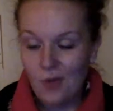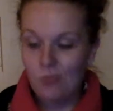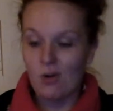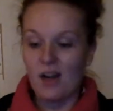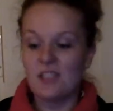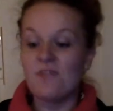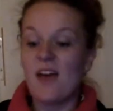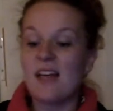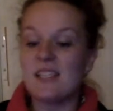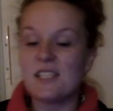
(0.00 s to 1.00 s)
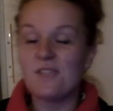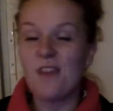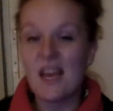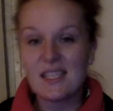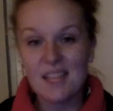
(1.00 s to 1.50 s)
"Run as
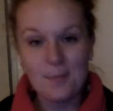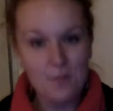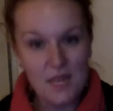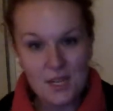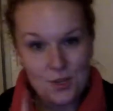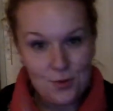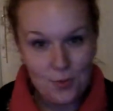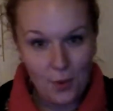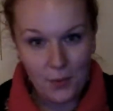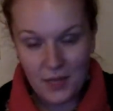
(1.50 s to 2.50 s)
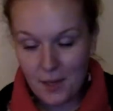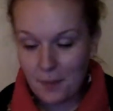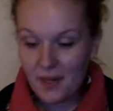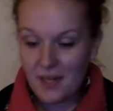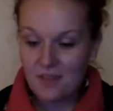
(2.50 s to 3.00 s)
fast can be, you won't get a
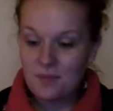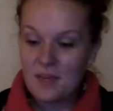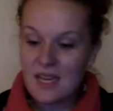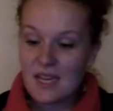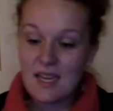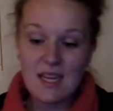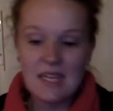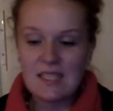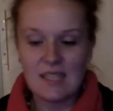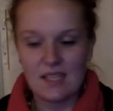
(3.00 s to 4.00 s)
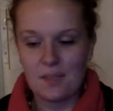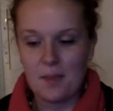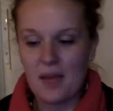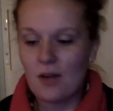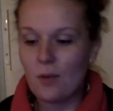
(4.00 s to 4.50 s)
bite of me. Doesn't
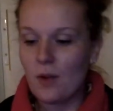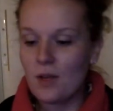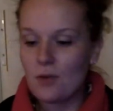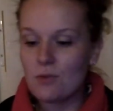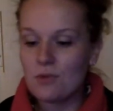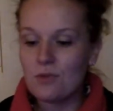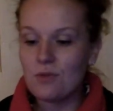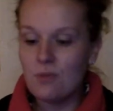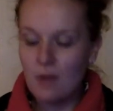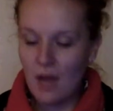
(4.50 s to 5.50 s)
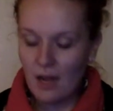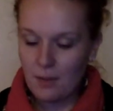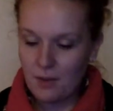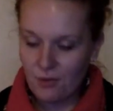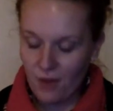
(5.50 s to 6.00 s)
matter what you do, I'll
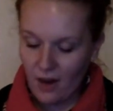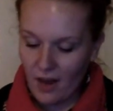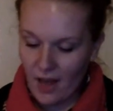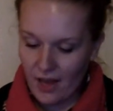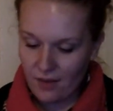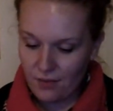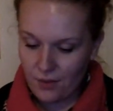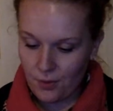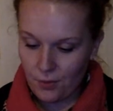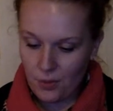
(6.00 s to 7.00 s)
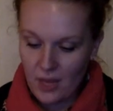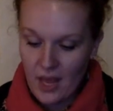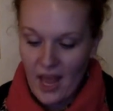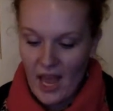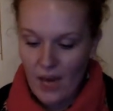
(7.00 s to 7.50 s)
be far ahead of you."
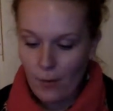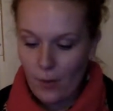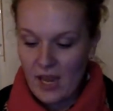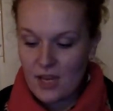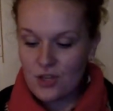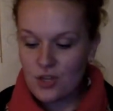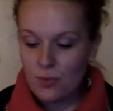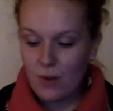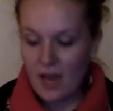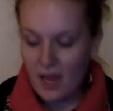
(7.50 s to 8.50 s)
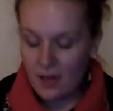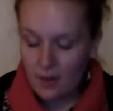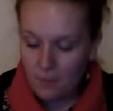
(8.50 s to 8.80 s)
And away she ran,